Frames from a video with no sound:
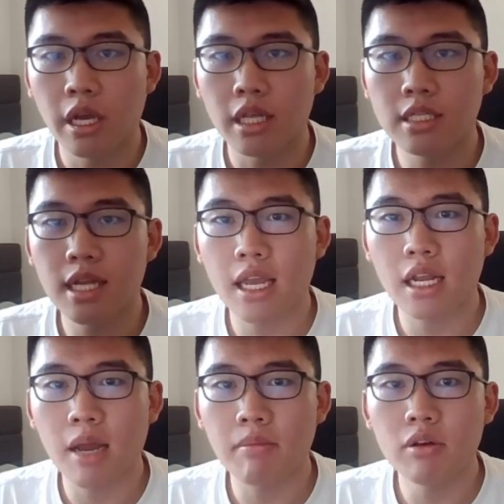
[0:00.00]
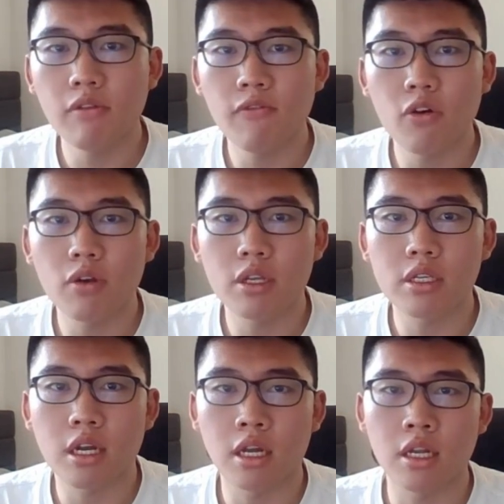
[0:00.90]
Instead, I'm going to focus
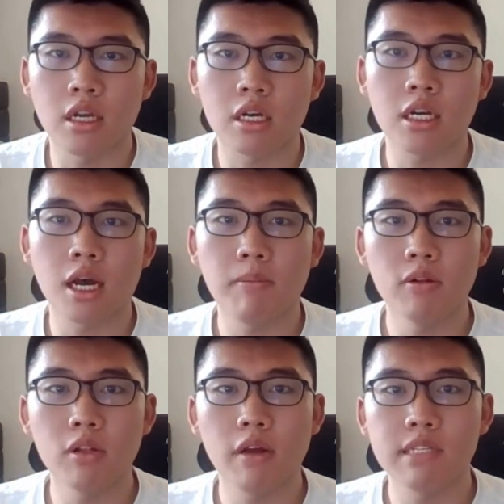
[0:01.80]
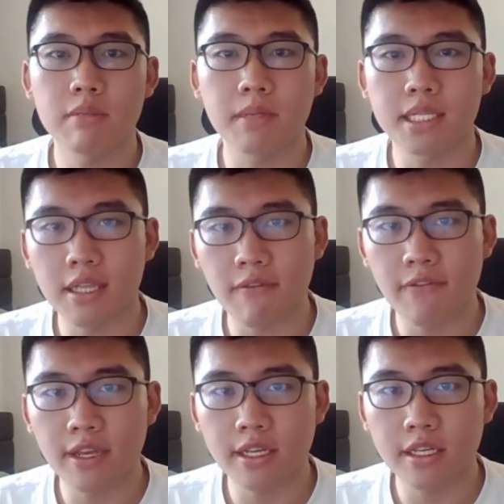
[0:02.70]
on a couple of
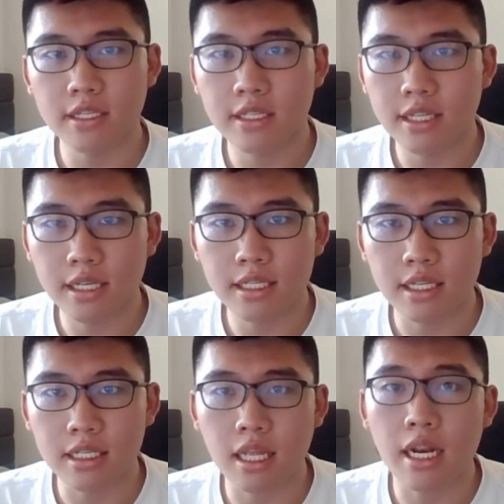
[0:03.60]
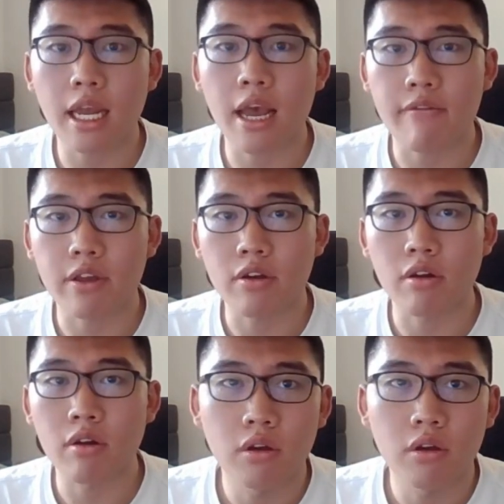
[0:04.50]
specific statistics that I have here.